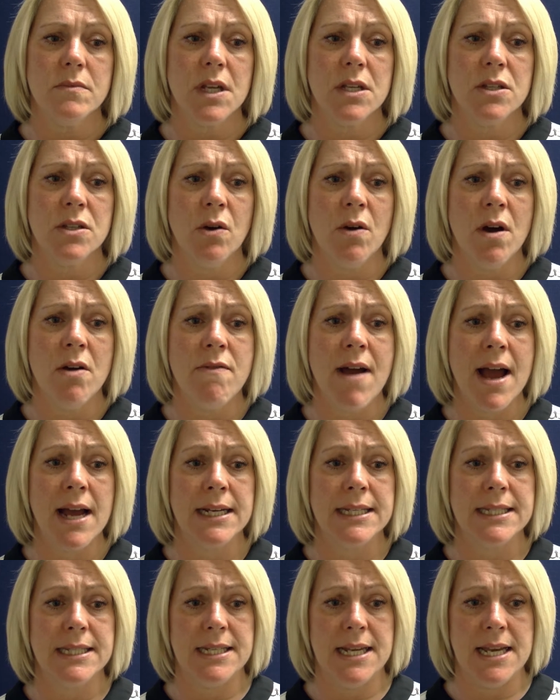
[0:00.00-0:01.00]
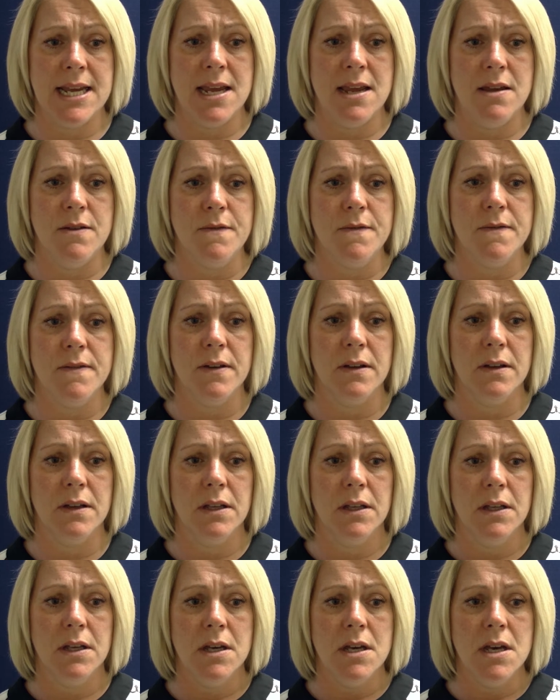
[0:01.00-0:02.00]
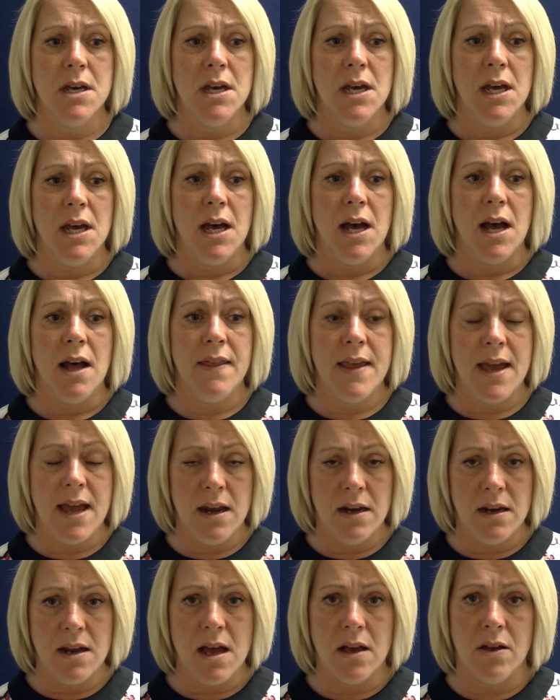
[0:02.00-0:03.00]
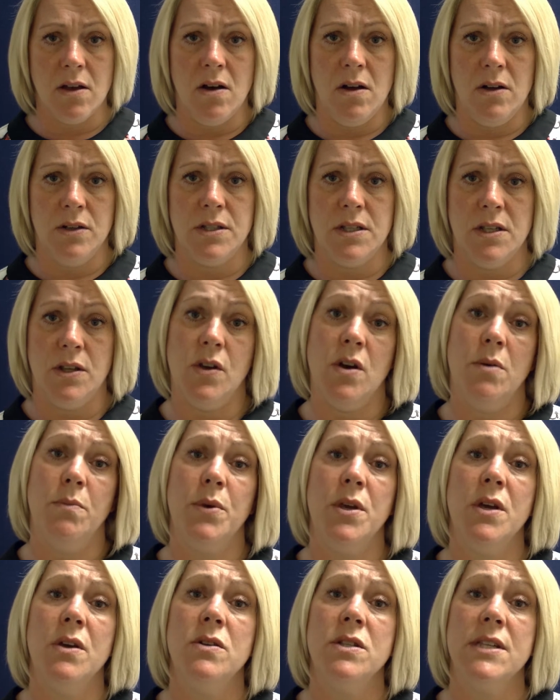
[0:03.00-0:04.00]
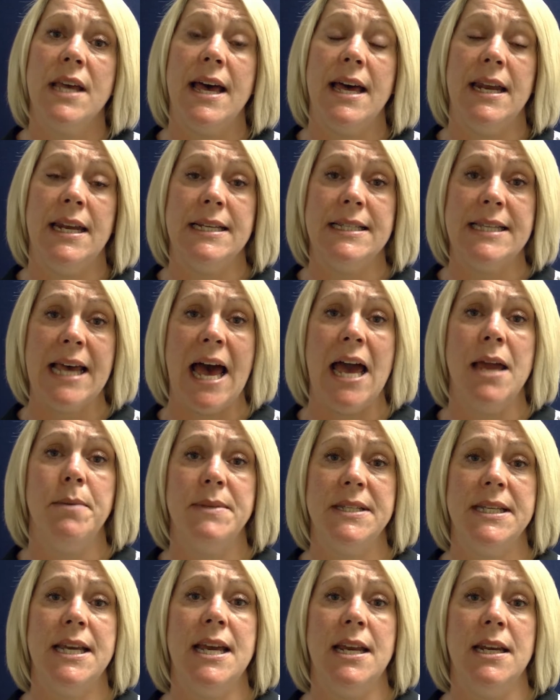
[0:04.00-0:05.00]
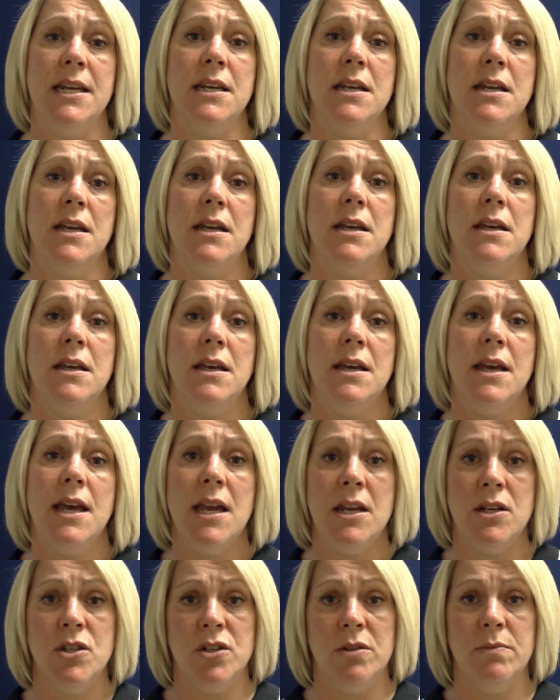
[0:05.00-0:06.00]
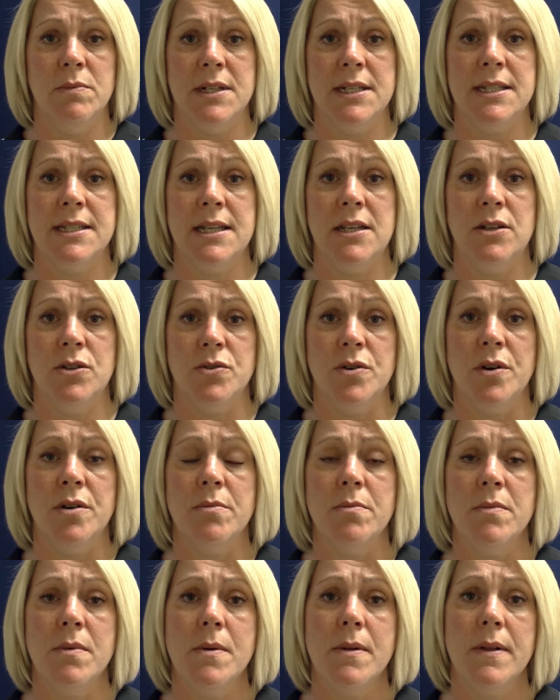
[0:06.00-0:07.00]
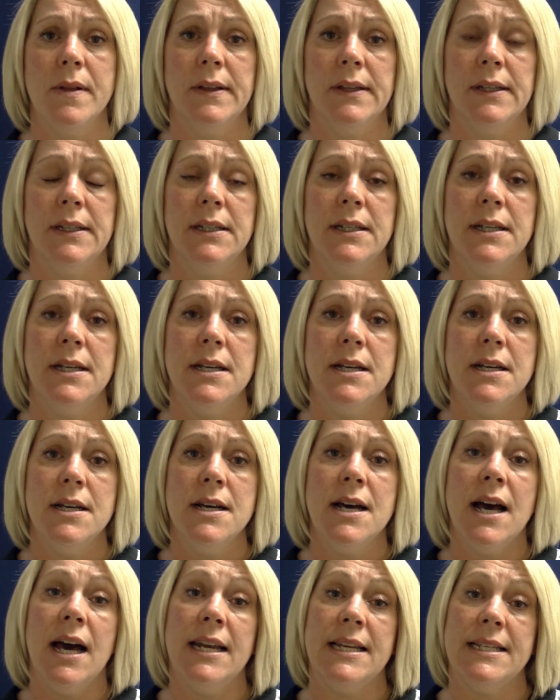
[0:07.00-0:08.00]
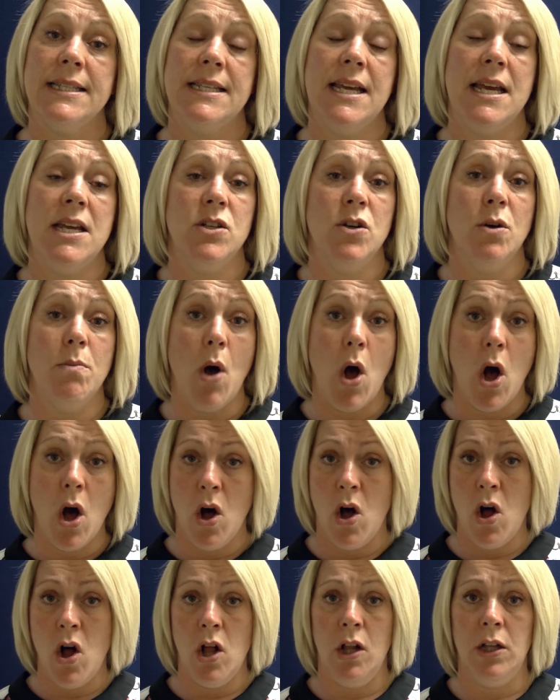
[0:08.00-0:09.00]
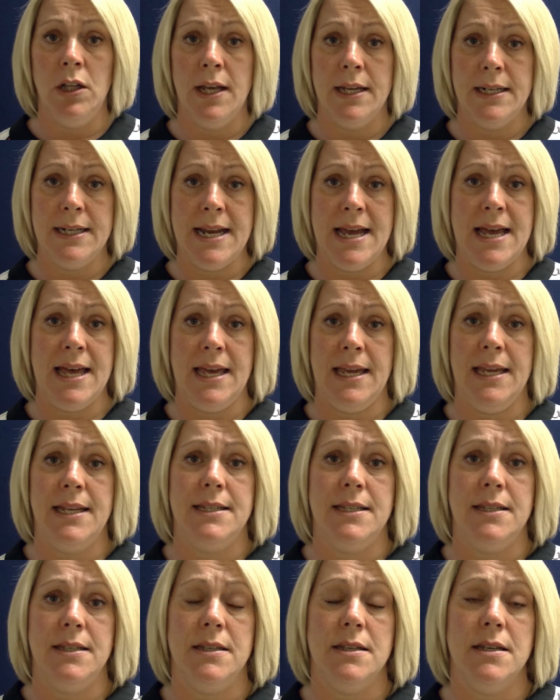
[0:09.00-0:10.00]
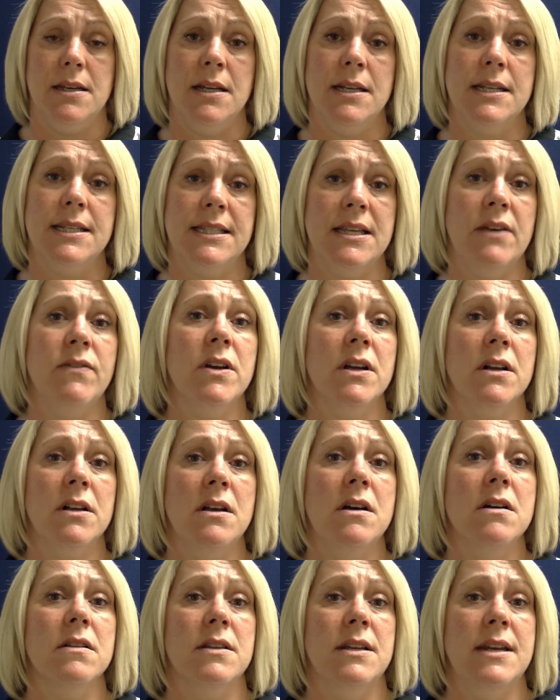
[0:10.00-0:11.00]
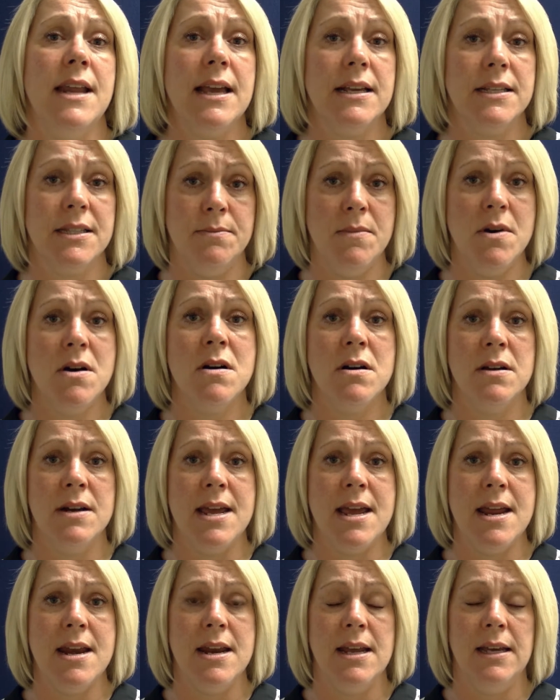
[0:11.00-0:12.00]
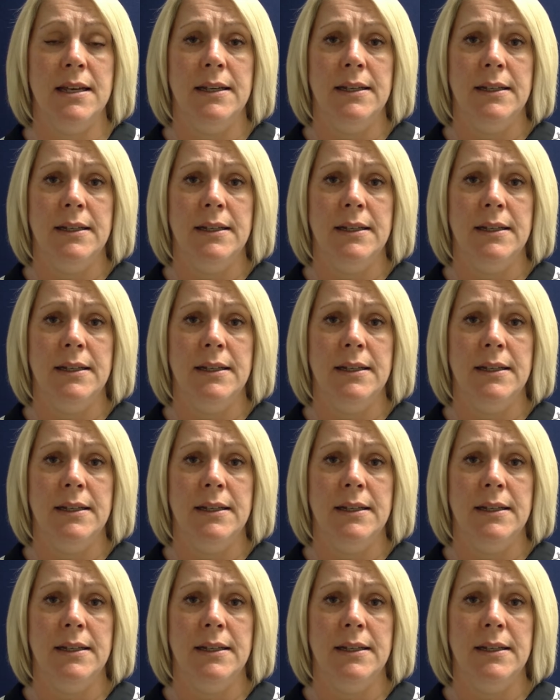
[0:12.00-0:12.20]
So I rang Steve, and then I got onto the computer and I typed in Angelman syndrome. And I stayed up all night. And at 7 o'clock the next morning,